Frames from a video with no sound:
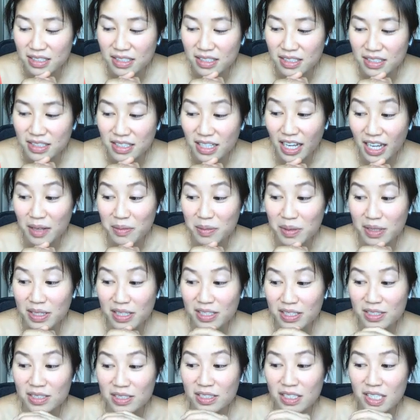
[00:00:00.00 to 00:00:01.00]
yeah, I mean,
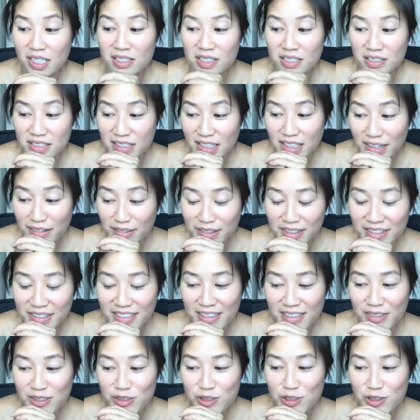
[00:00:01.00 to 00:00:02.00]
it's
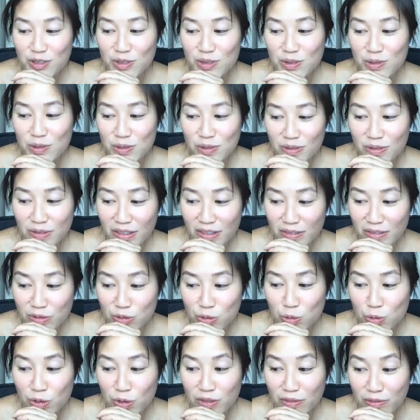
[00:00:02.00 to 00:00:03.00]
everything I've
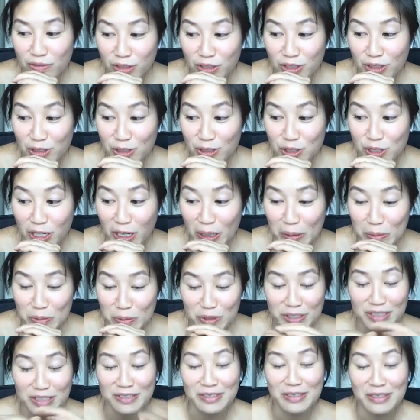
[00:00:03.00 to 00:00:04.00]
sort of learned on the job. So
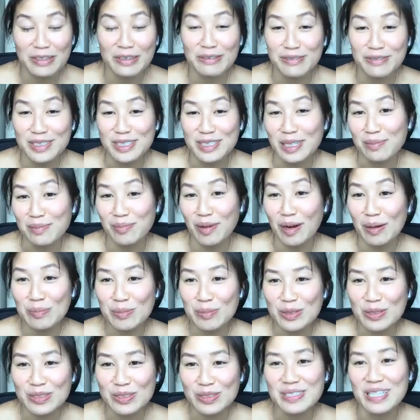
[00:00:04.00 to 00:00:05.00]
I don't know if it's like
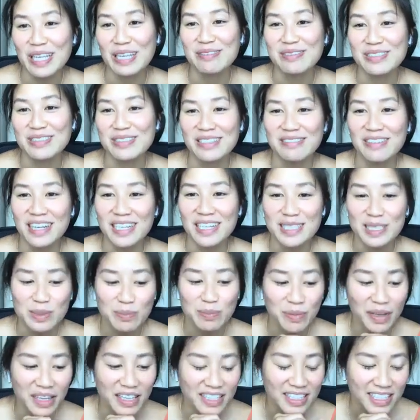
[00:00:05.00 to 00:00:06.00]
proper safety advice,
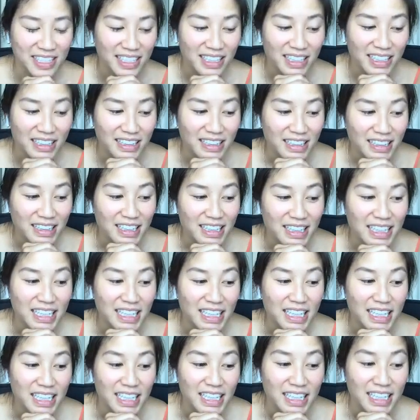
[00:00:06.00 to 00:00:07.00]
but
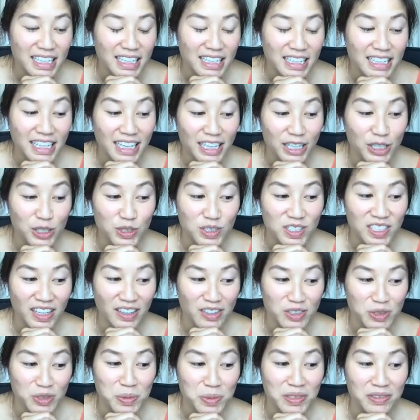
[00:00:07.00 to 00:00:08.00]
yeah, you just have
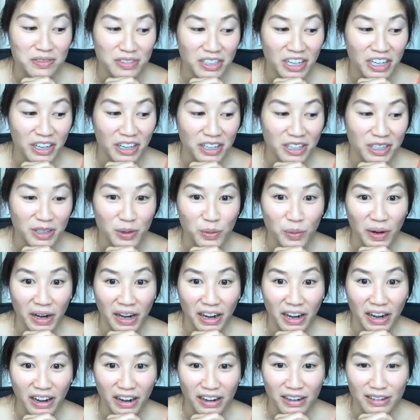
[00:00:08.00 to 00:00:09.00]
to be very
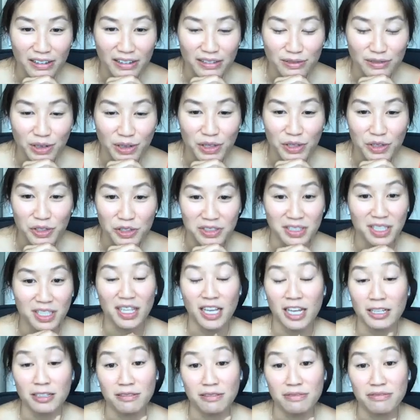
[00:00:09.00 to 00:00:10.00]
aware of whether you're in the
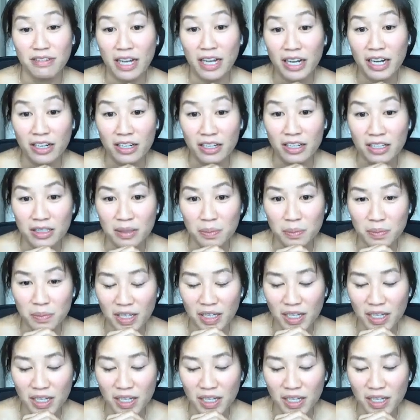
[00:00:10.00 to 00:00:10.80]
line of fire.